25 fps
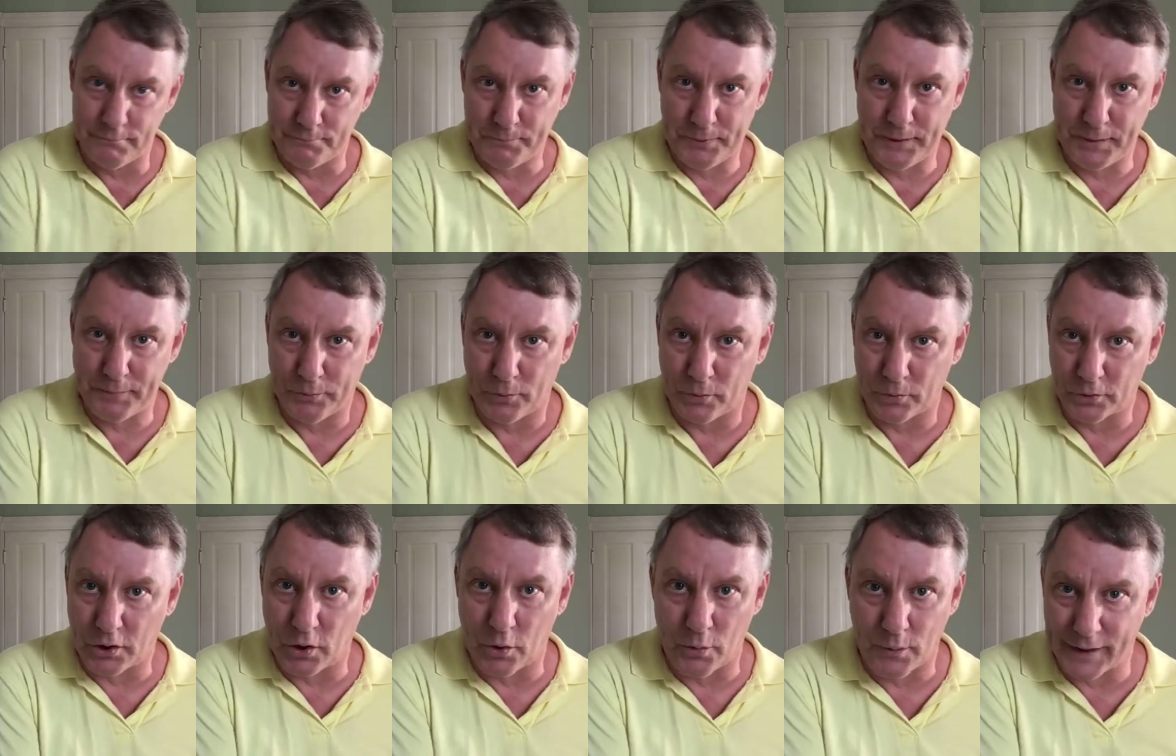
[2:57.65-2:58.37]

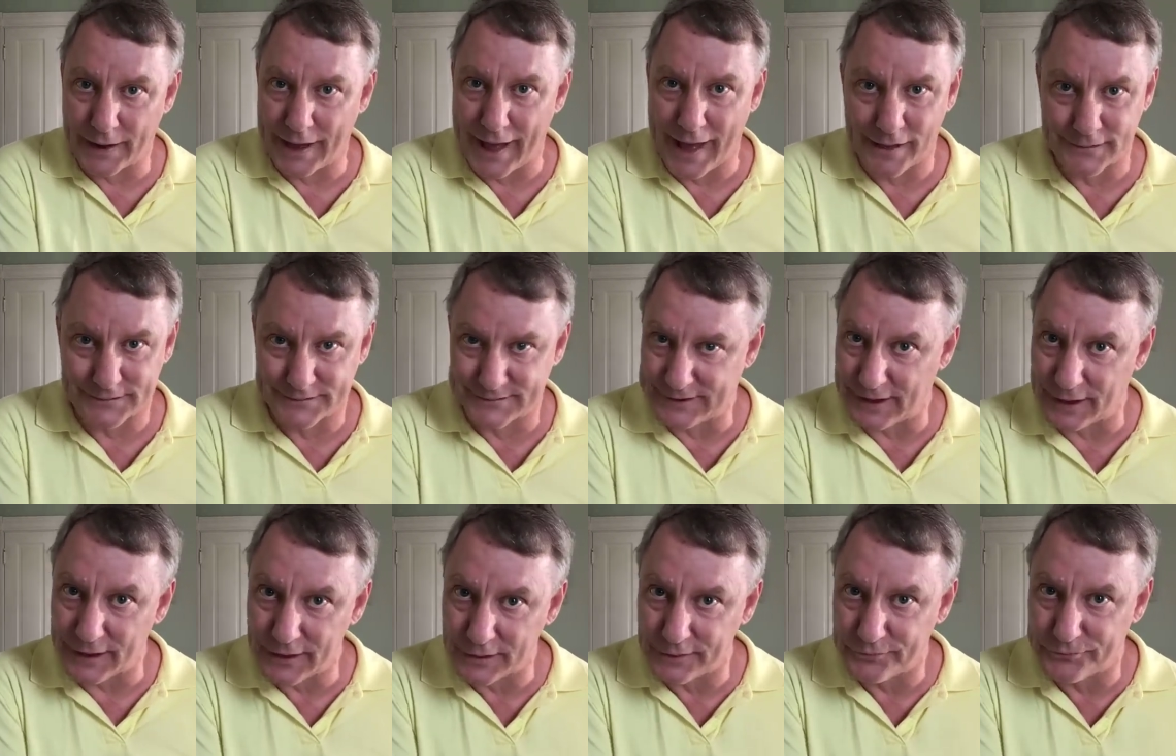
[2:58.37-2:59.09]
people going out
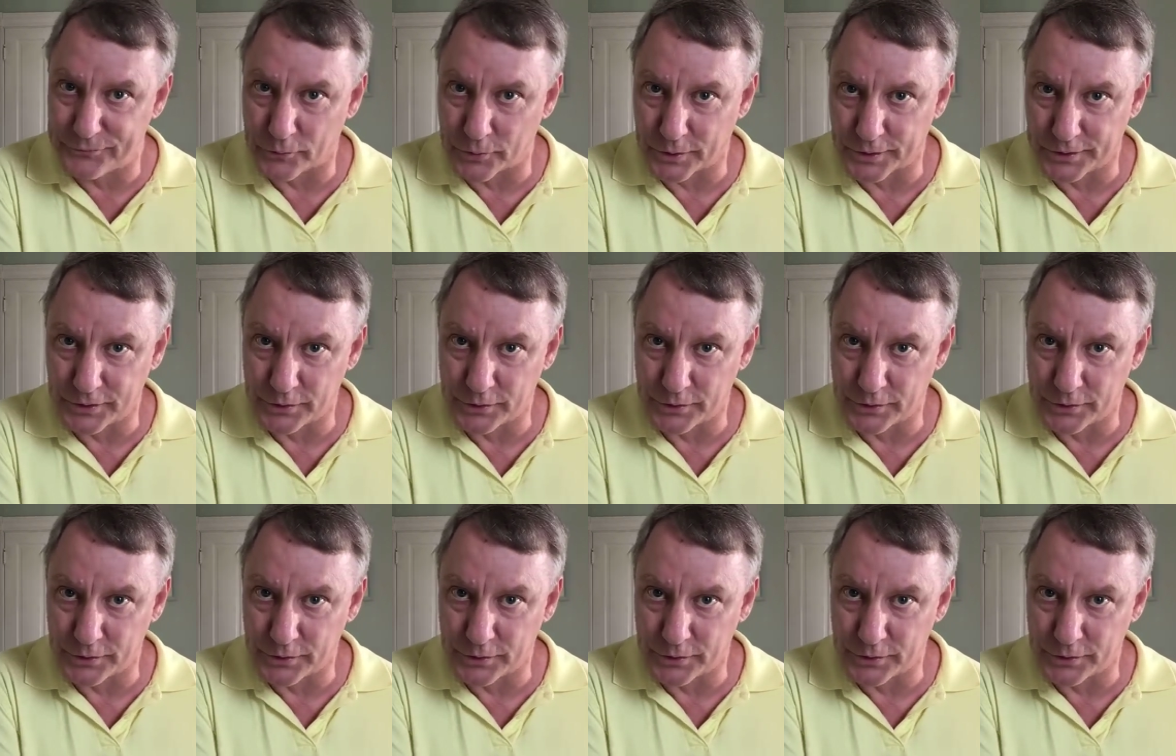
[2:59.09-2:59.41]
selling for